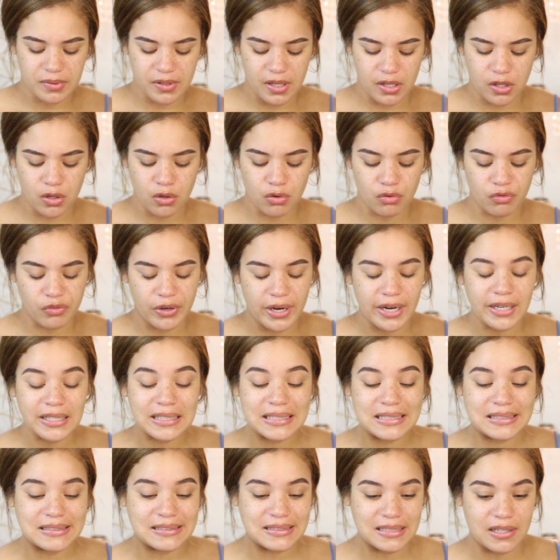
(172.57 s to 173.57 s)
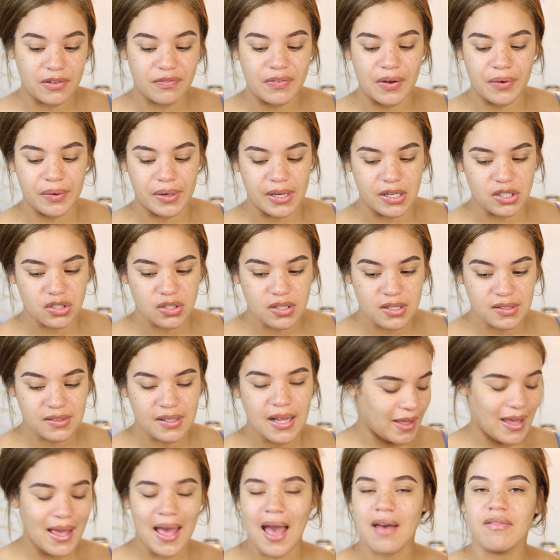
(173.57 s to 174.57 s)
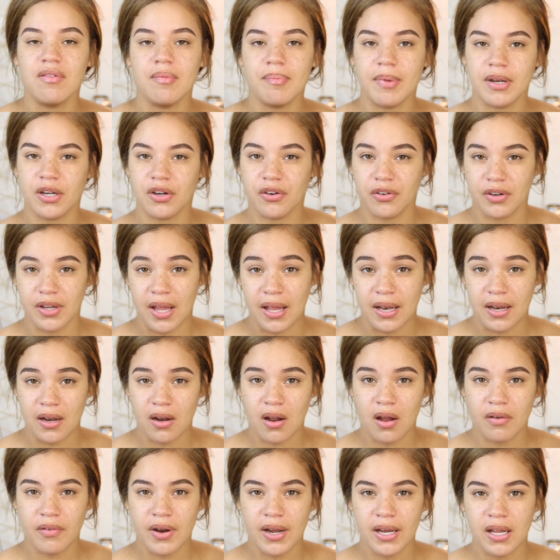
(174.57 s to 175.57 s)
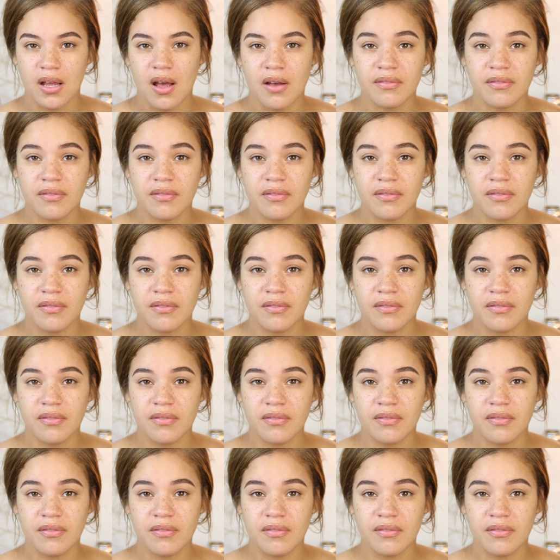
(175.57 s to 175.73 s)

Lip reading: Like, you rarely see foundations that haven't been created already,